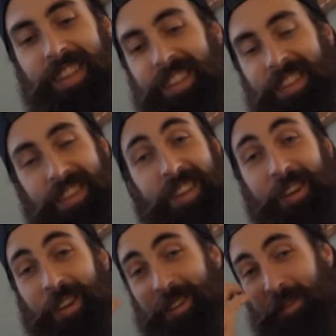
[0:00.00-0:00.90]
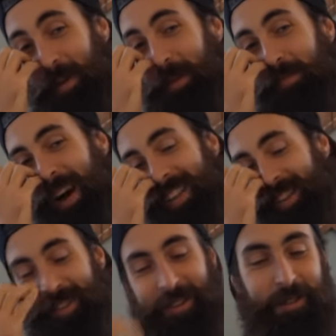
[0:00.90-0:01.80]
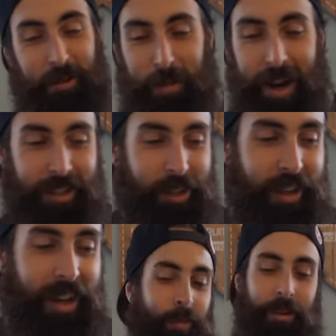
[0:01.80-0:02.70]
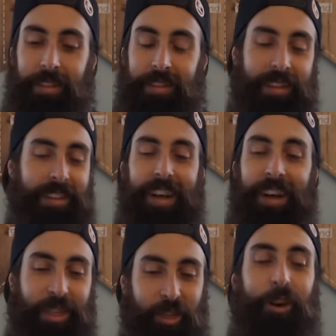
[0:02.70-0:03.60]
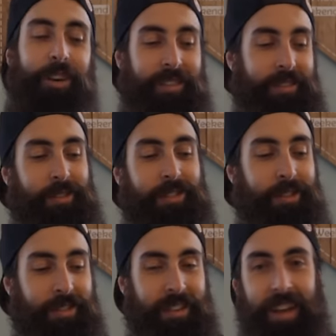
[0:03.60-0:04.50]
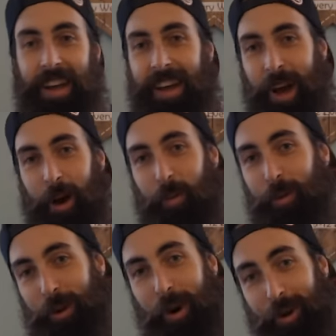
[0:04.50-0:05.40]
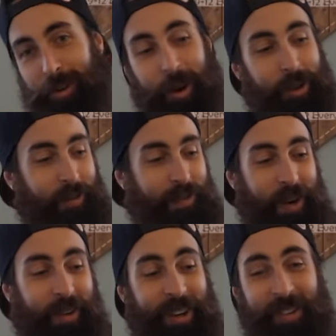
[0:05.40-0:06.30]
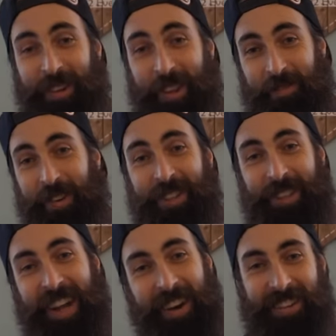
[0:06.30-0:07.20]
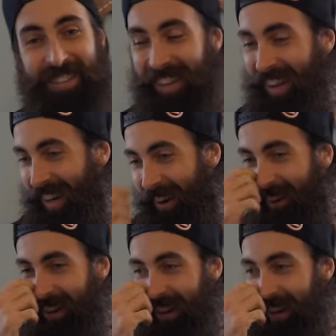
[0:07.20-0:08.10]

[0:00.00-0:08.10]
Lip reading: This is just a big pile of sausage and mash with like 30 sausages in there, one whole cauliflower with a bunch of carrots sticking out,